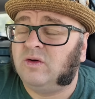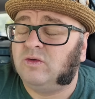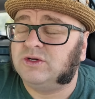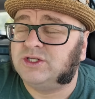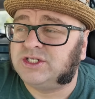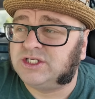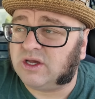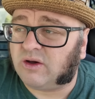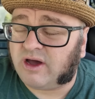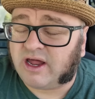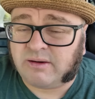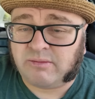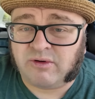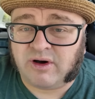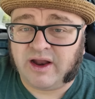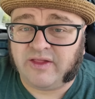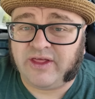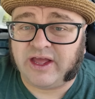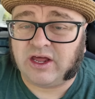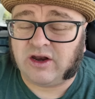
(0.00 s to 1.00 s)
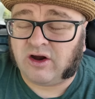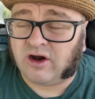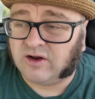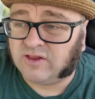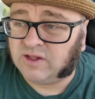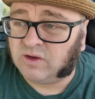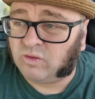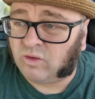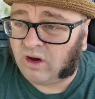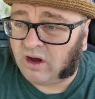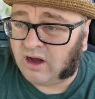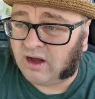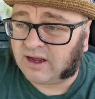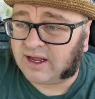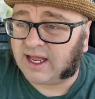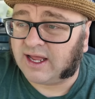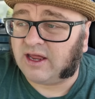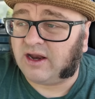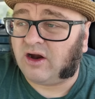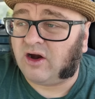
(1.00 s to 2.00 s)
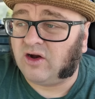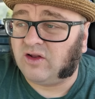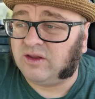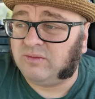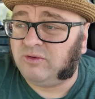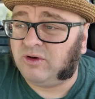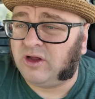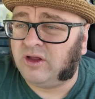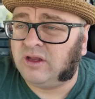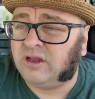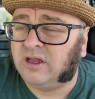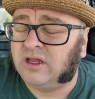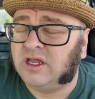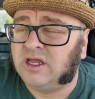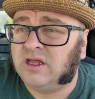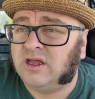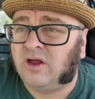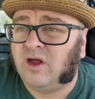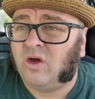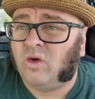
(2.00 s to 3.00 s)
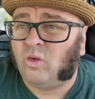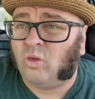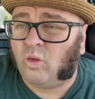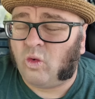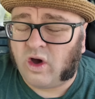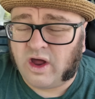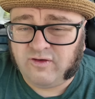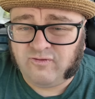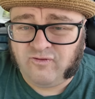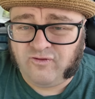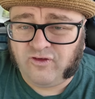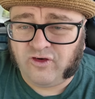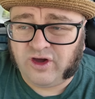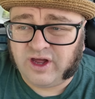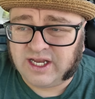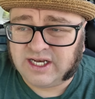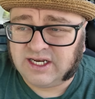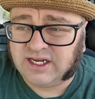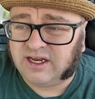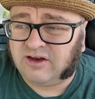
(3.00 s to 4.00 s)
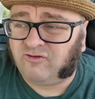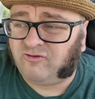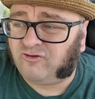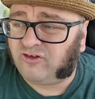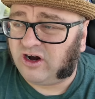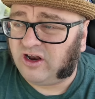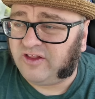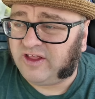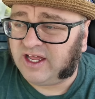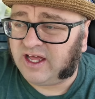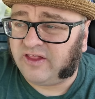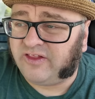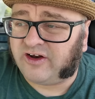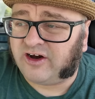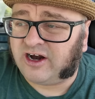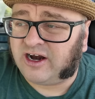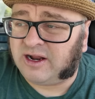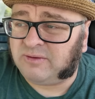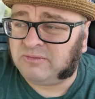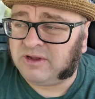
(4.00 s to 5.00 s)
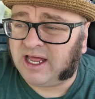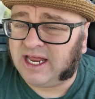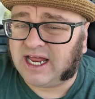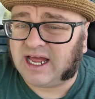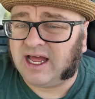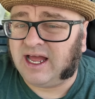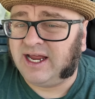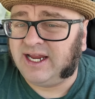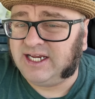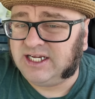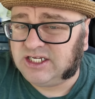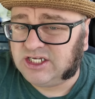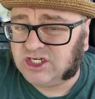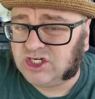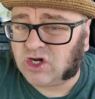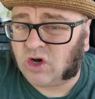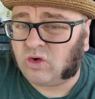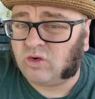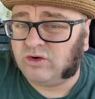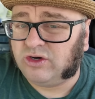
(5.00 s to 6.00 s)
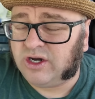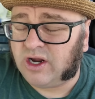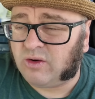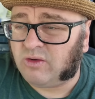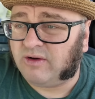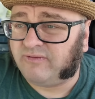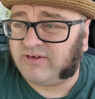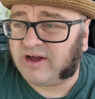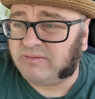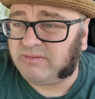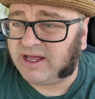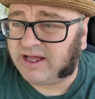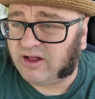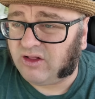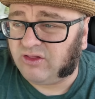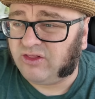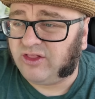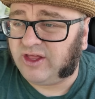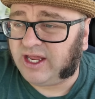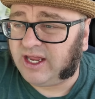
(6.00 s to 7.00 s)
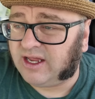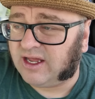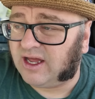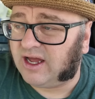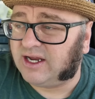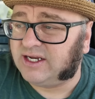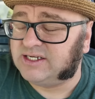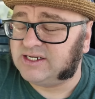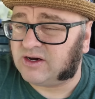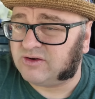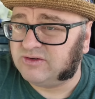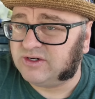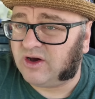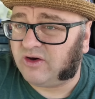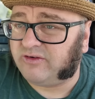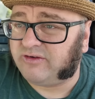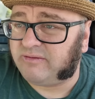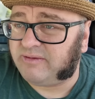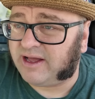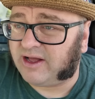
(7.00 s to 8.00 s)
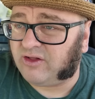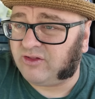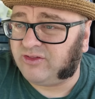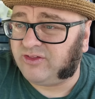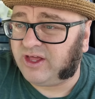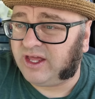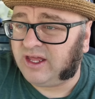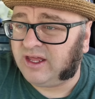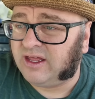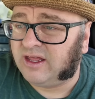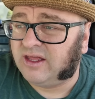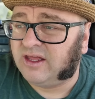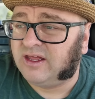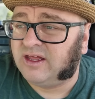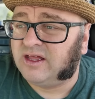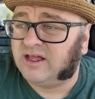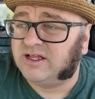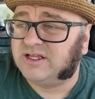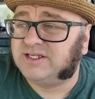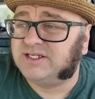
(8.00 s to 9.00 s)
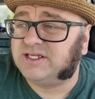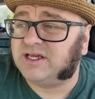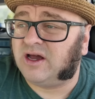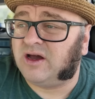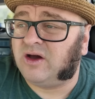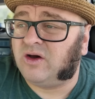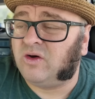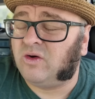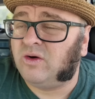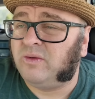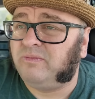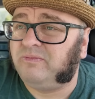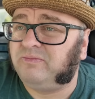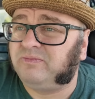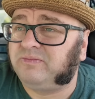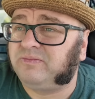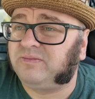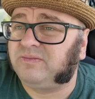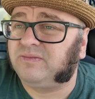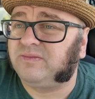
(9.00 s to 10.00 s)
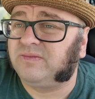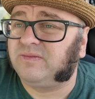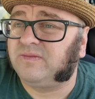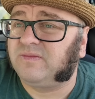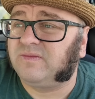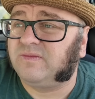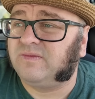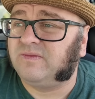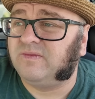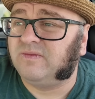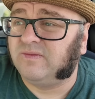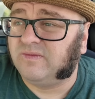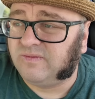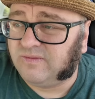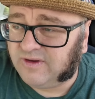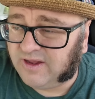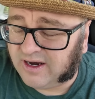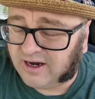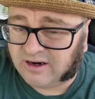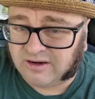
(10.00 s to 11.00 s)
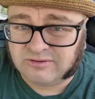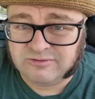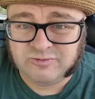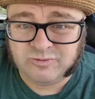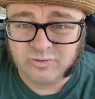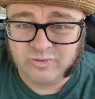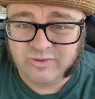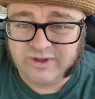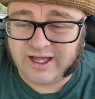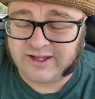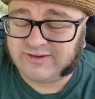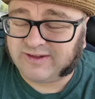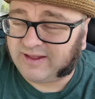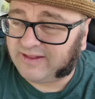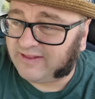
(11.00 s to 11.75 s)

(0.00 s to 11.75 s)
was so out of breath. I could hardly walk. I could hardly put one foot in front of the other. And I'm like, I don't know if I'm healthy. I don't know if I'm healthy. So, you know, that's